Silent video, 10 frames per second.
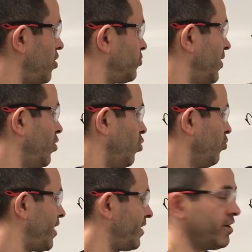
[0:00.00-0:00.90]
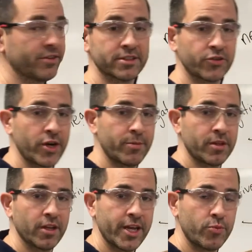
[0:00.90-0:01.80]
We're going to hold that near the stream with the
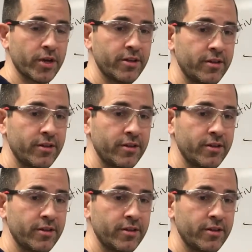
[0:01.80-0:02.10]
liquid.